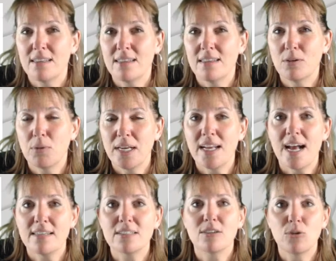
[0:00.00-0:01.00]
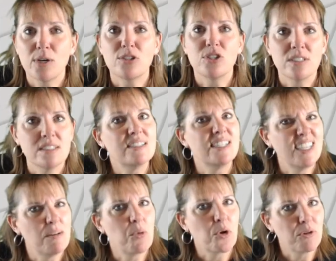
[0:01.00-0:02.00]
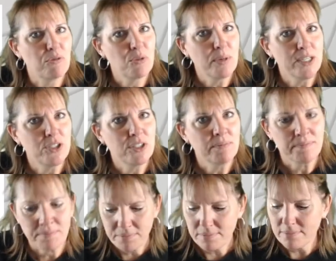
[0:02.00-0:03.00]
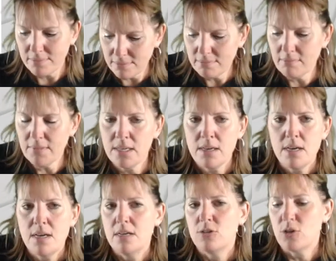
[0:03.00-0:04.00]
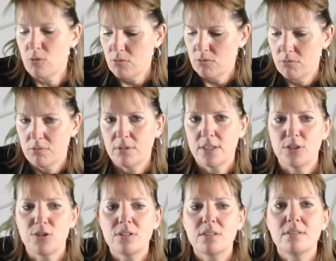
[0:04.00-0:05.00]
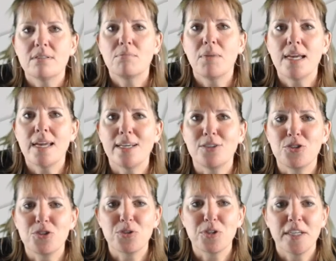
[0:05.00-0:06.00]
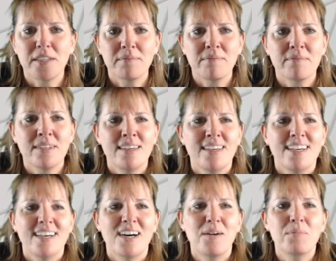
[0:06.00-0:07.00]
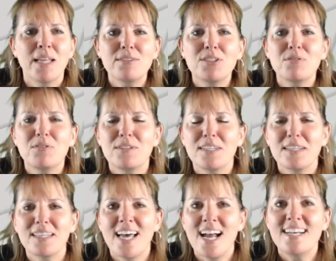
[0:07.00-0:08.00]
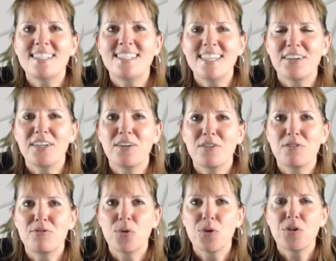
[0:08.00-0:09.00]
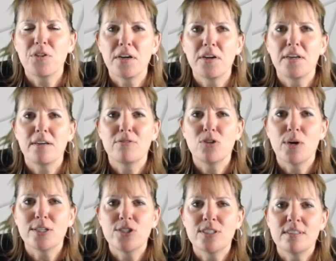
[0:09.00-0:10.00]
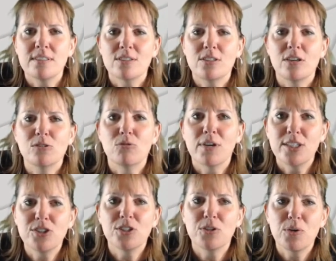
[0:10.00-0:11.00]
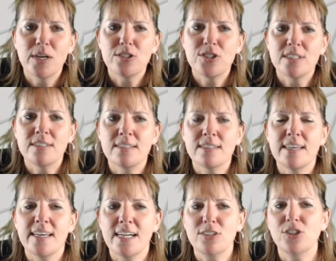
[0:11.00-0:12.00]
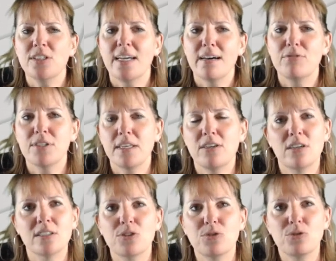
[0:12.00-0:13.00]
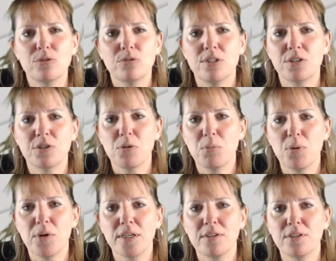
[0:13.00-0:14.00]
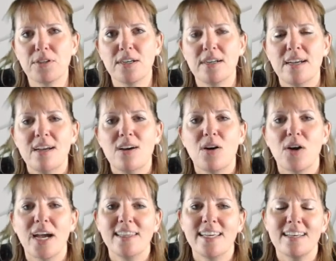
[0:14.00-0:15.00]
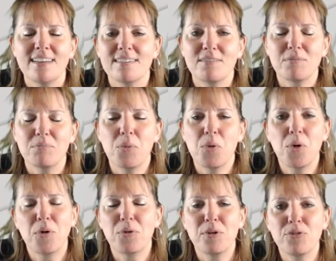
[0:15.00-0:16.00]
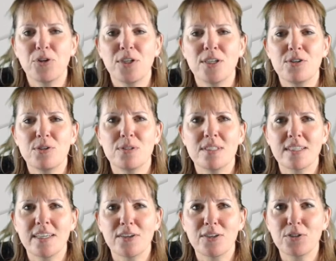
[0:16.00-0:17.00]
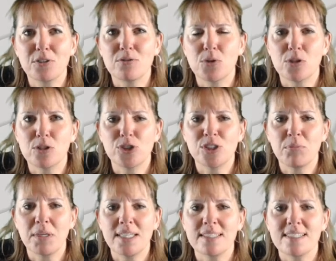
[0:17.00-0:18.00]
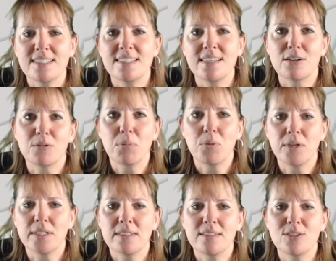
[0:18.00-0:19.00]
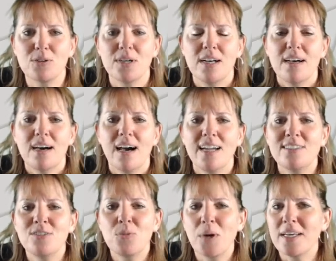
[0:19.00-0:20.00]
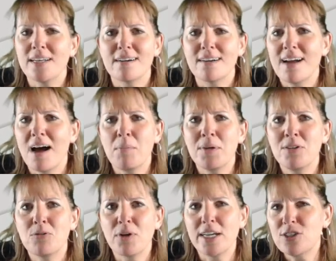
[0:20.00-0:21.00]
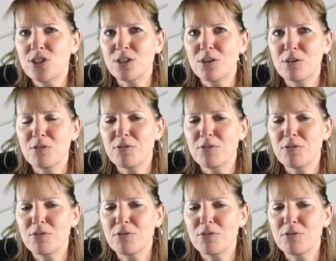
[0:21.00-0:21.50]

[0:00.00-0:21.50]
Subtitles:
the way to ask a question is to get more information. So there's my age story. The last area, the fourth area of questions, are called ratio questions, and they actually have what they call a true 0 point, or I like more referring it to as a character of origin, meaning a start point. So height and weight are common ratio